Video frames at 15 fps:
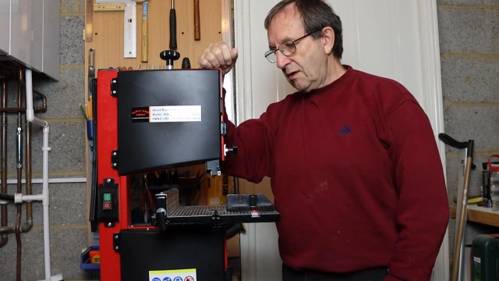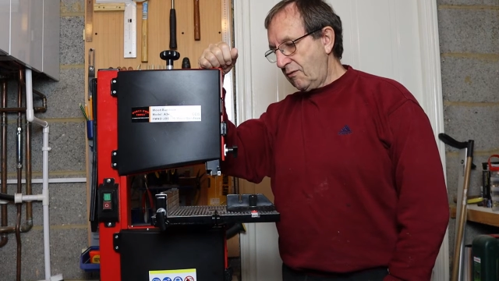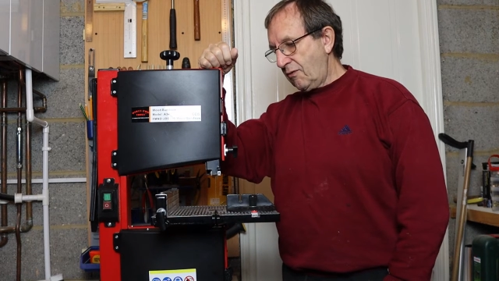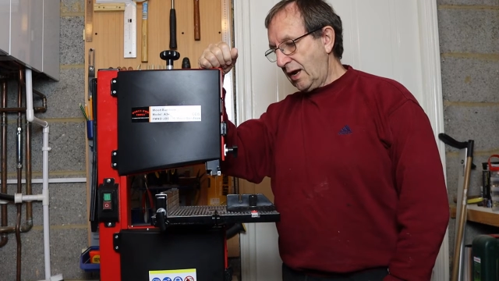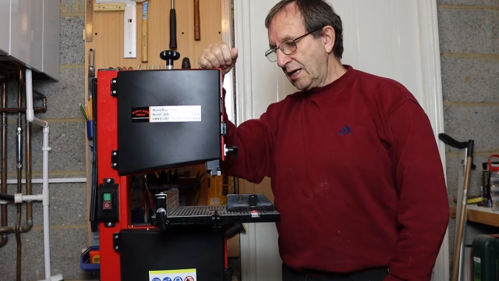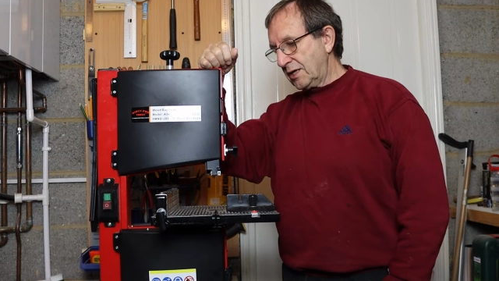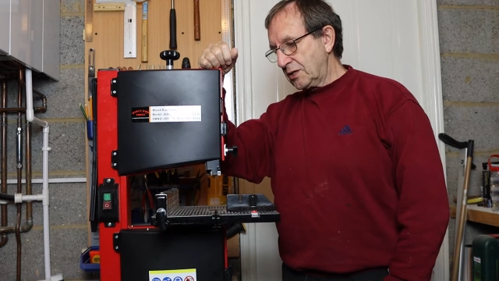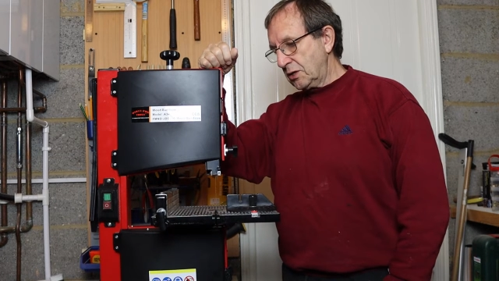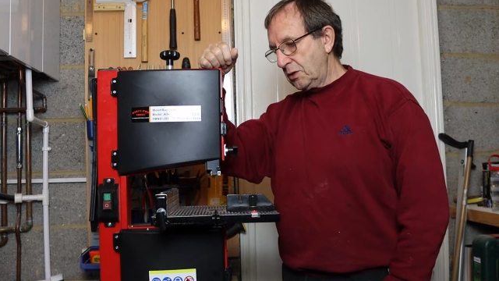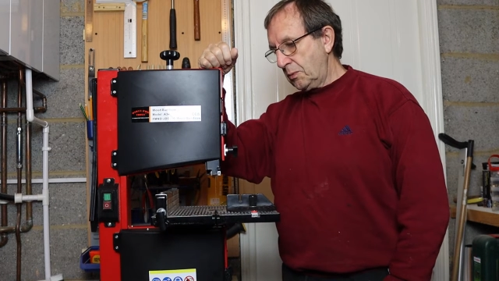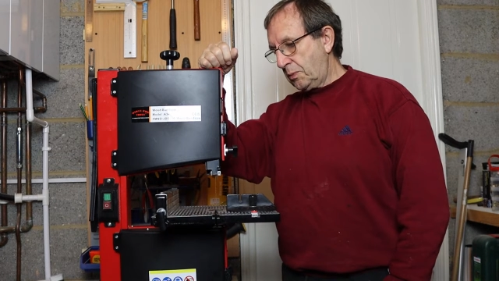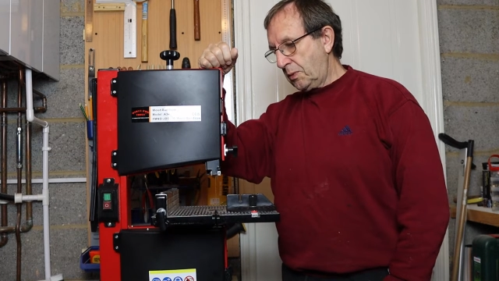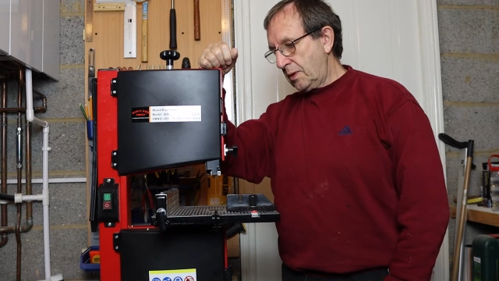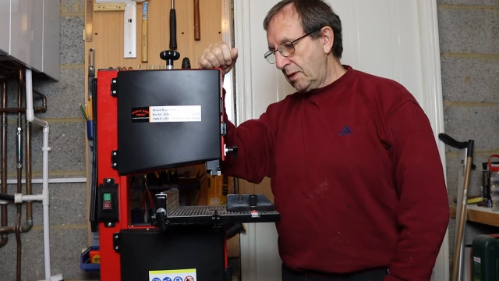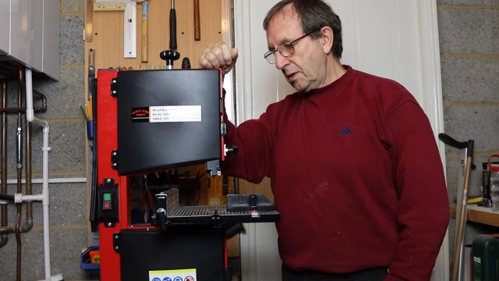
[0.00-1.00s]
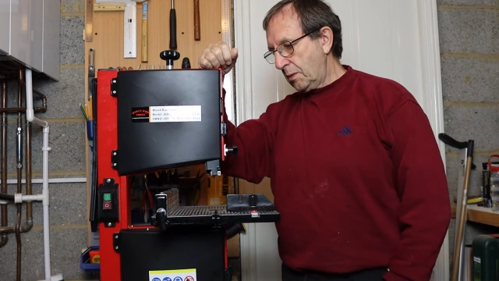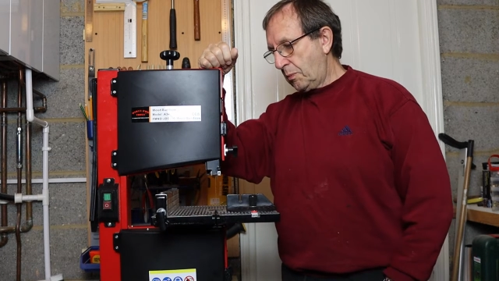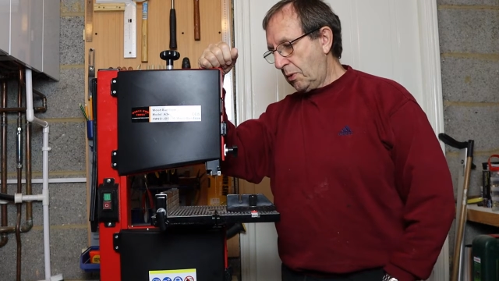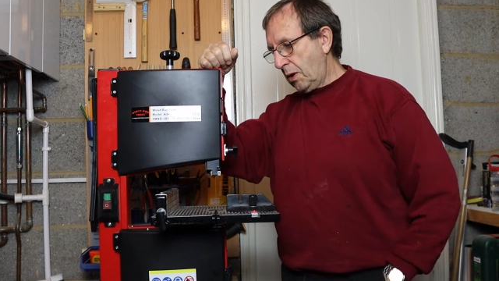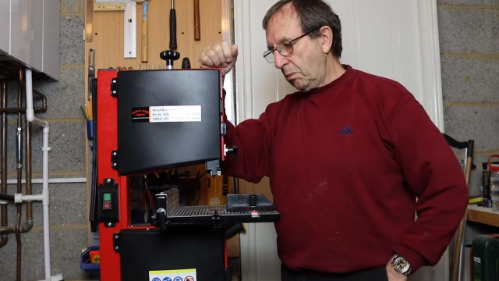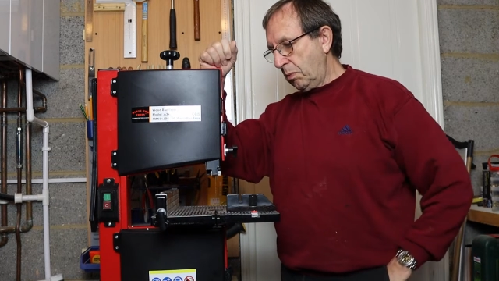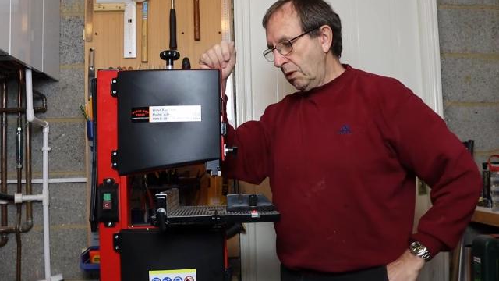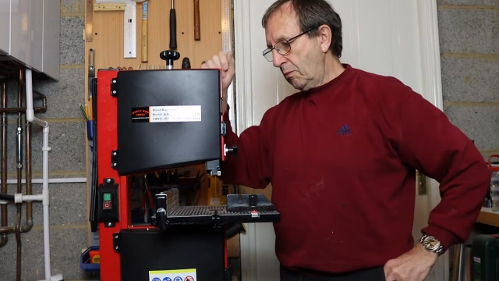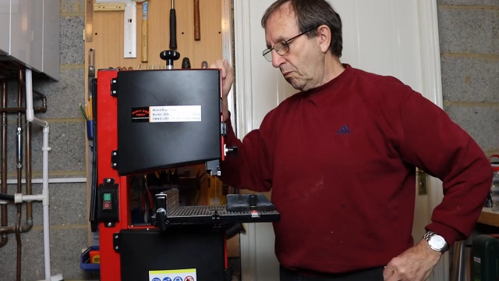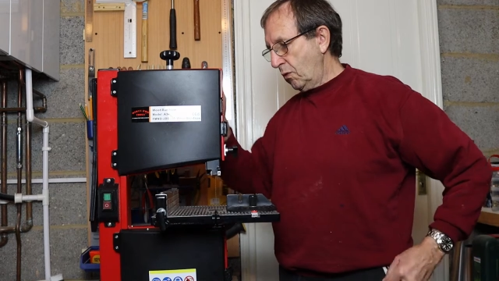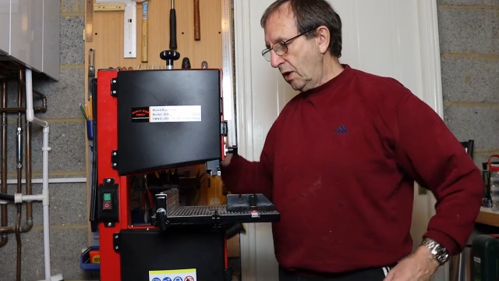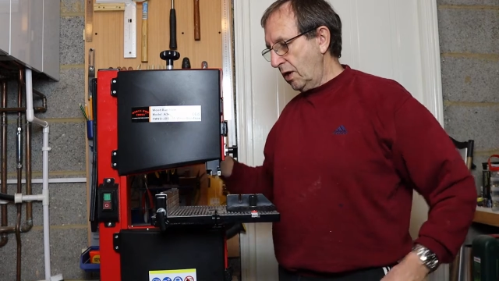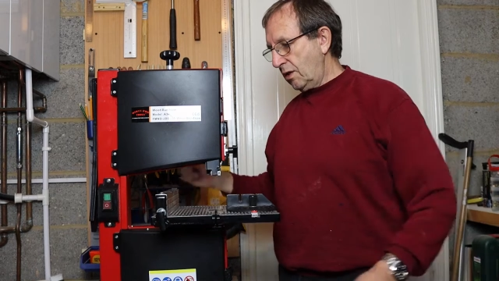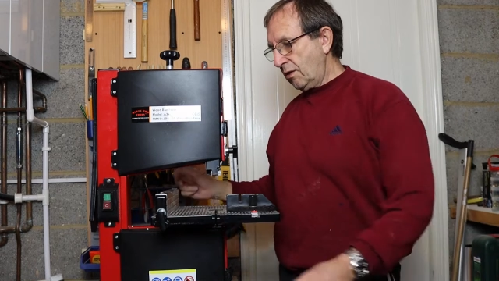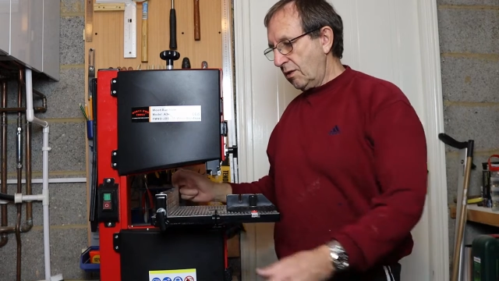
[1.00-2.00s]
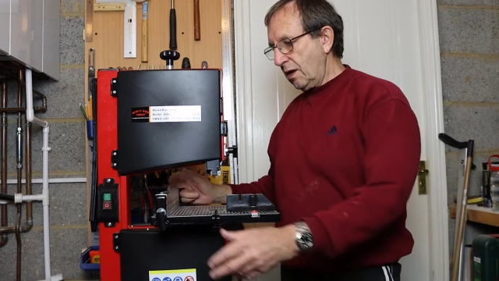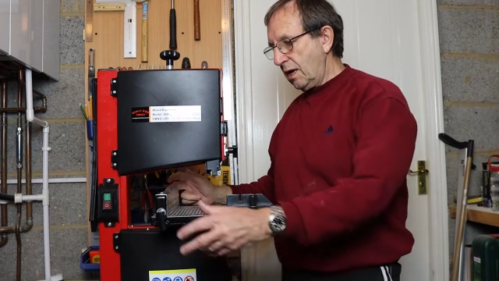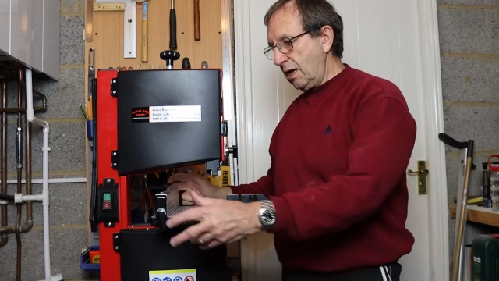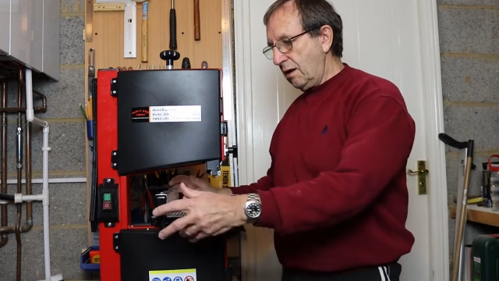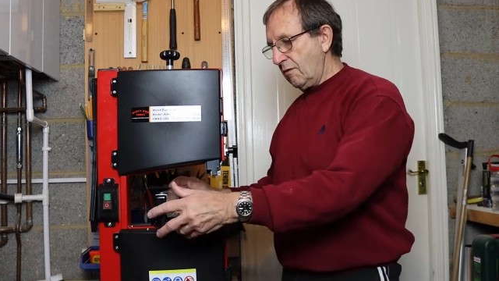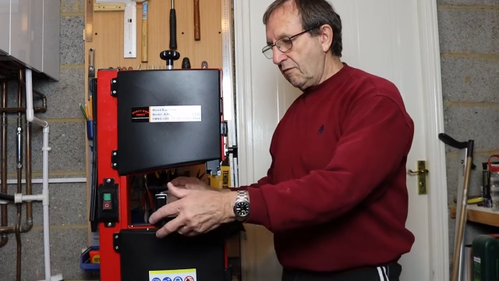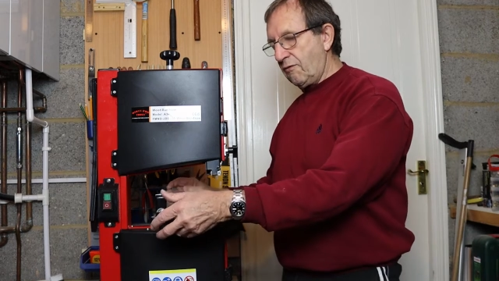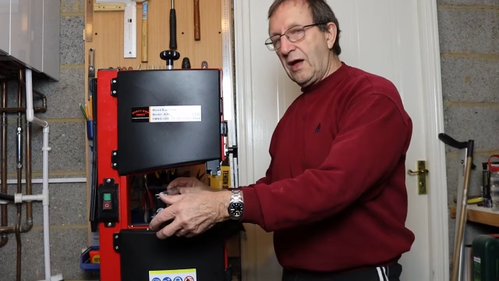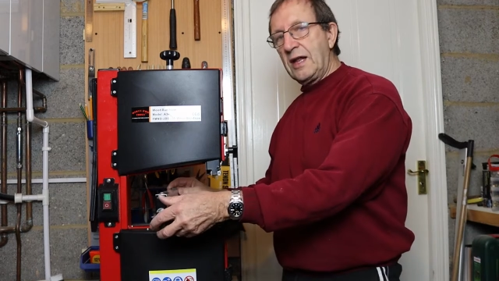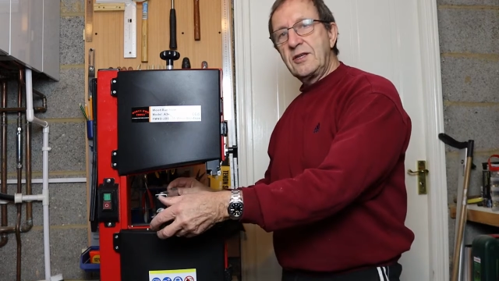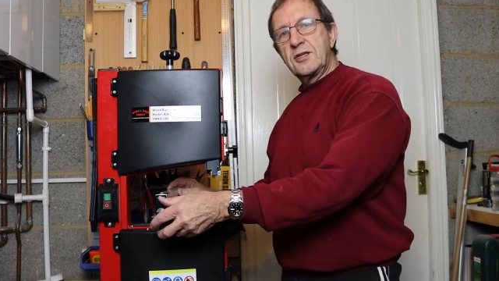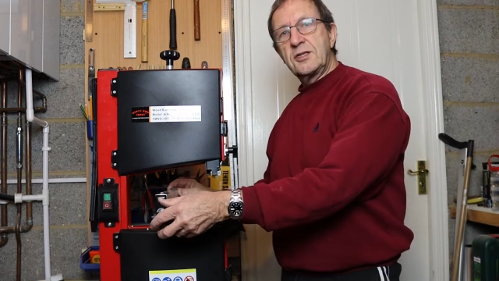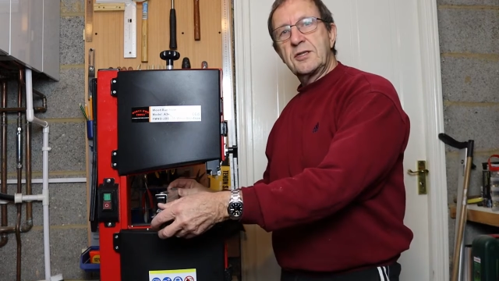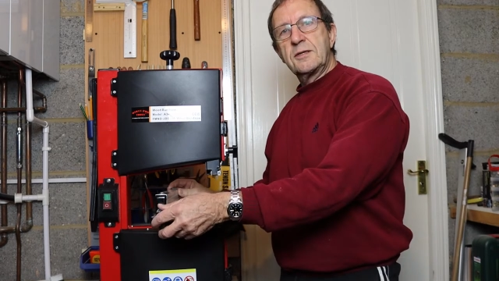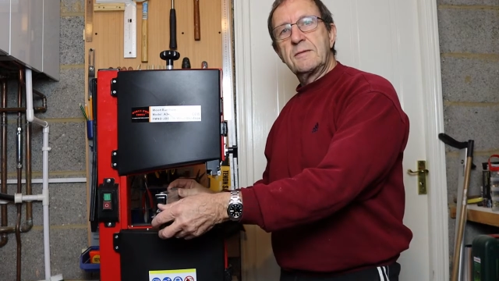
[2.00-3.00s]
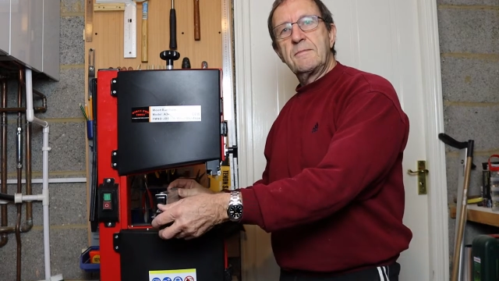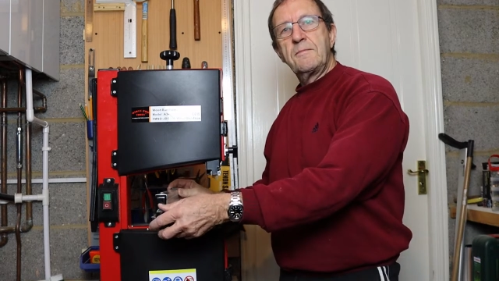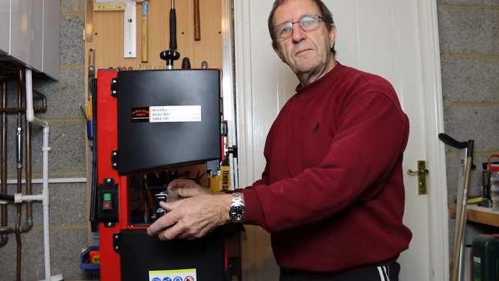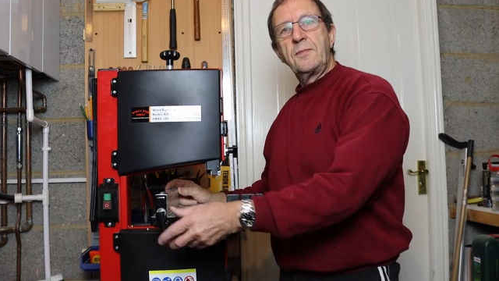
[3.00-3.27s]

flags up a problem with the fence